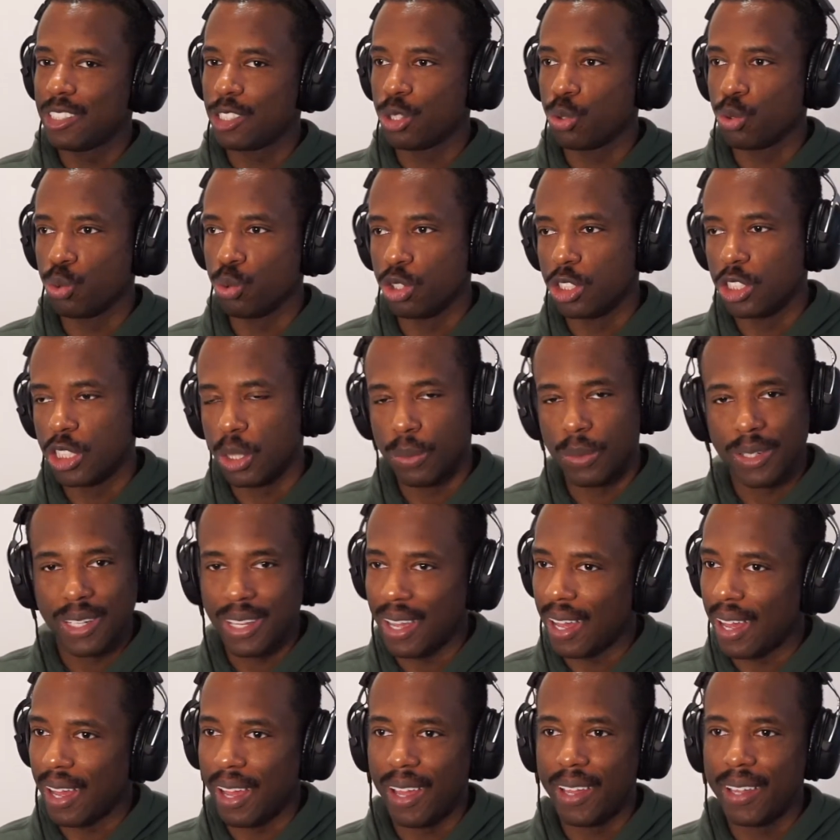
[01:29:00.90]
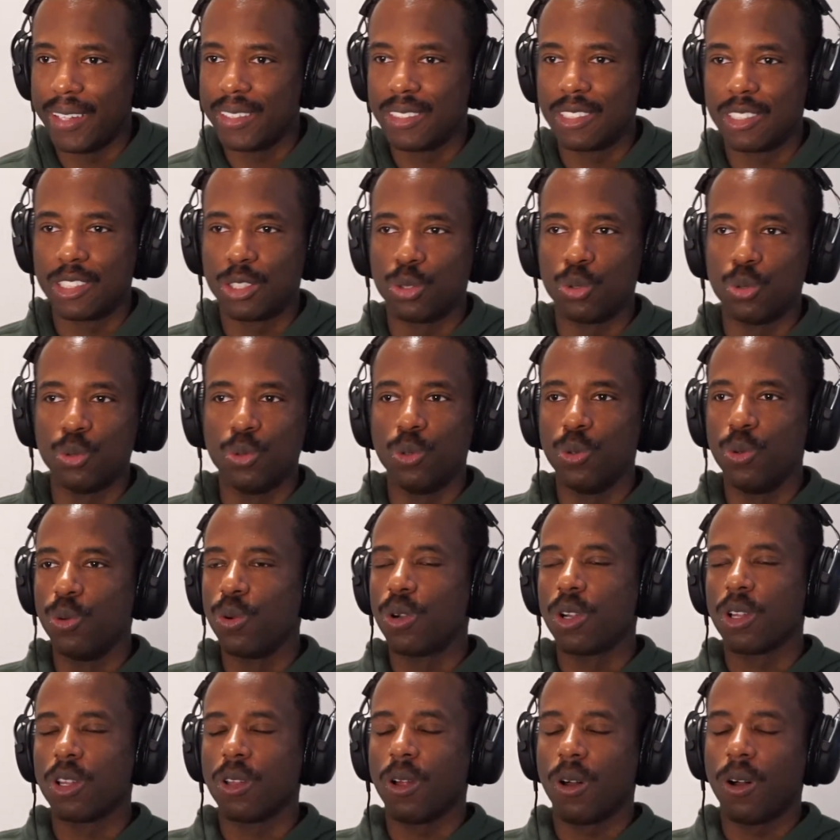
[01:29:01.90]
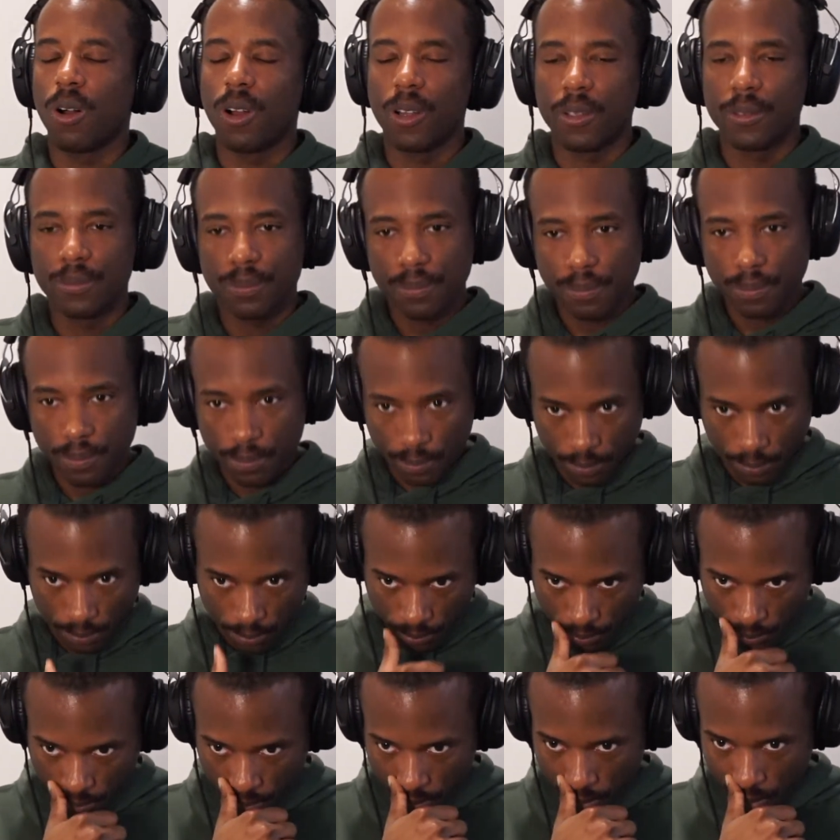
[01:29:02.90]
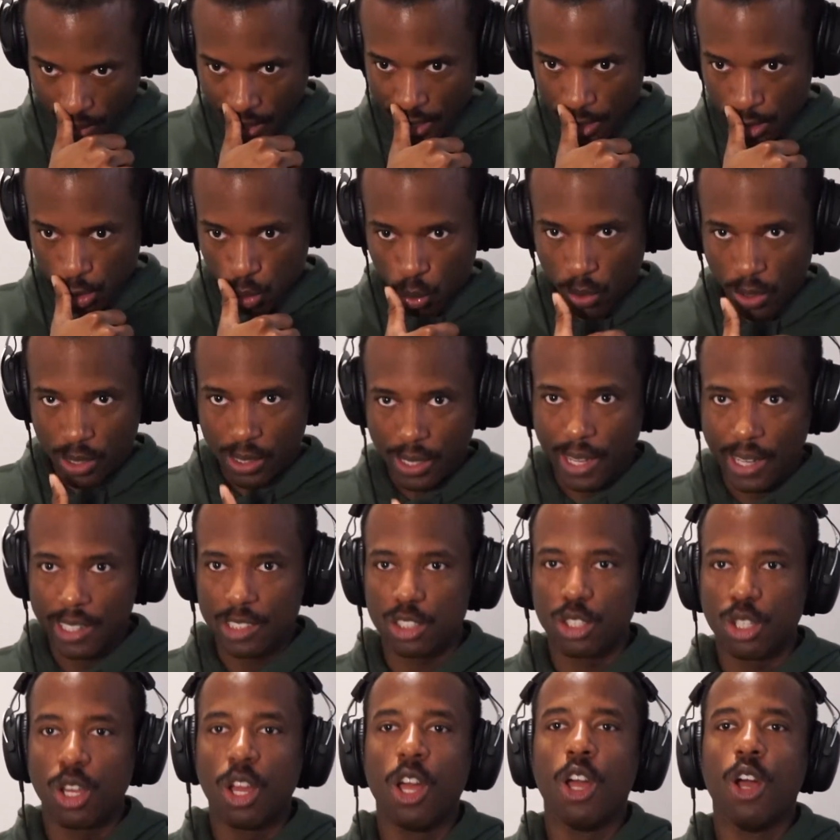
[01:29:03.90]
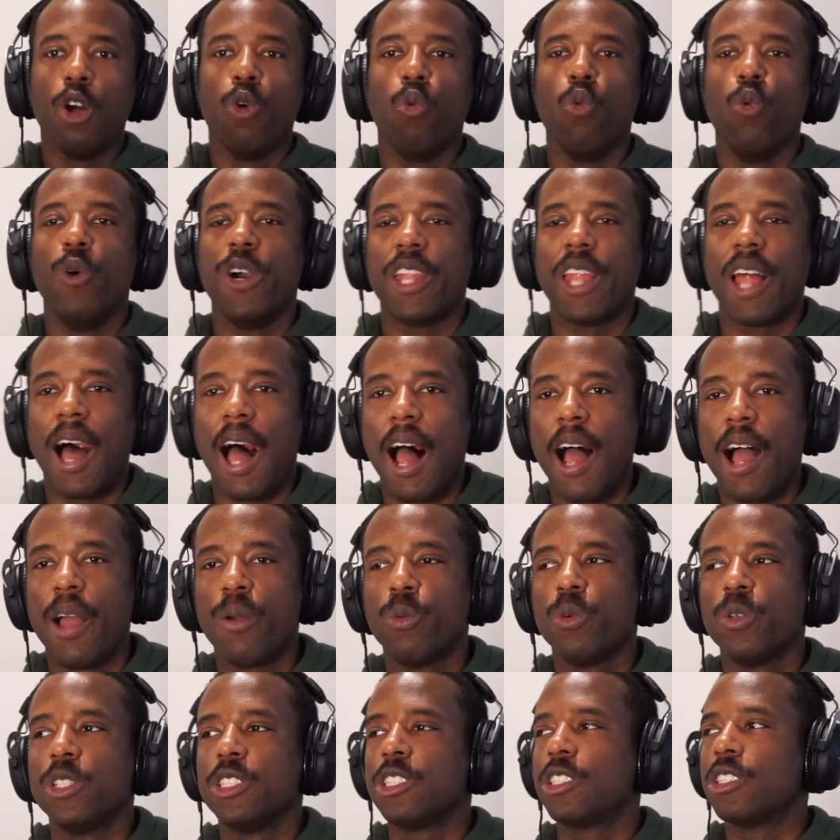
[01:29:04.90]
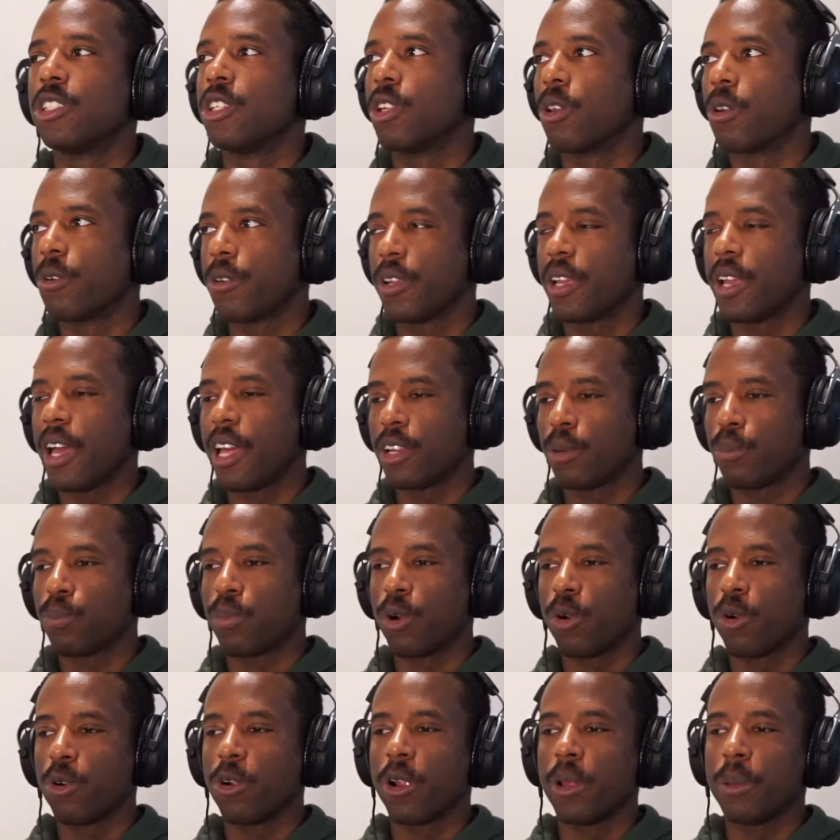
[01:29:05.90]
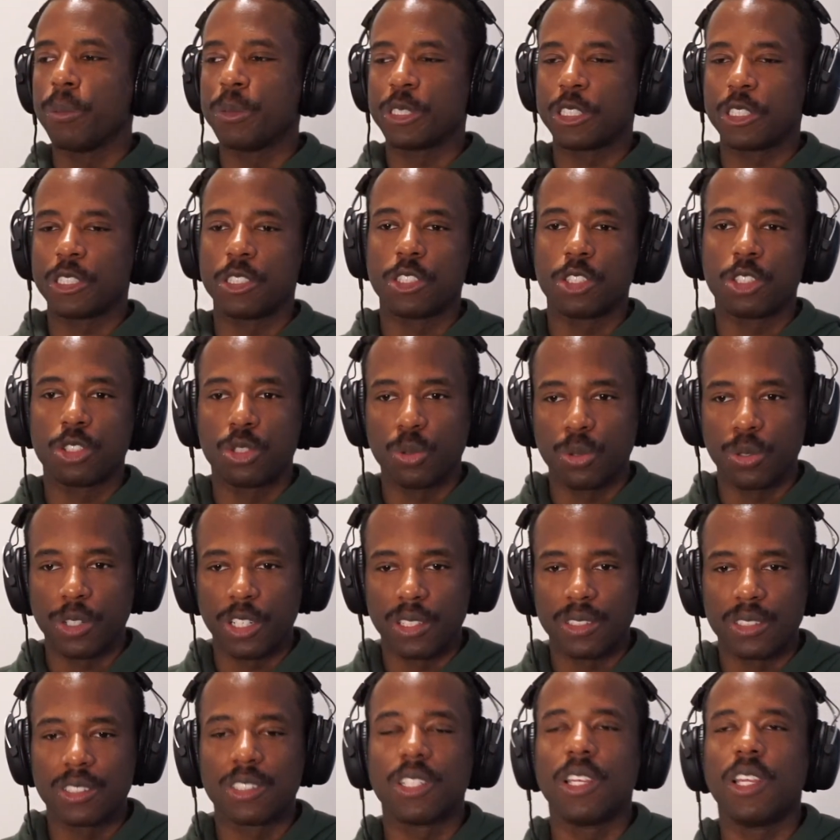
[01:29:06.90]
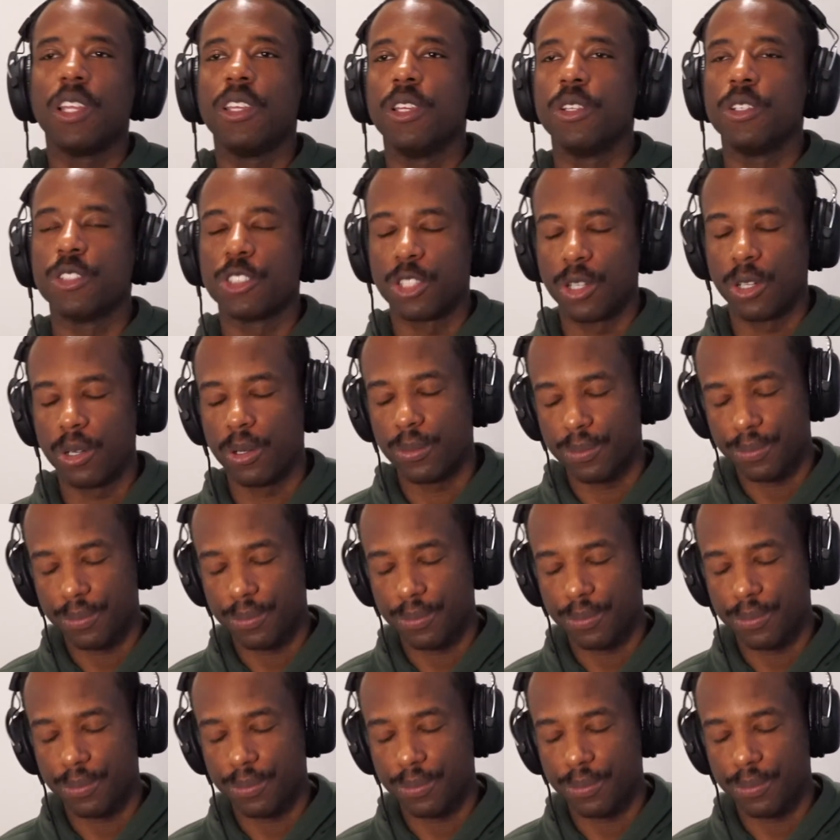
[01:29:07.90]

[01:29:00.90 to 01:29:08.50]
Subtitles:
to Gemini to Claude, as well as when I was learning how to program as a student 10 years ago.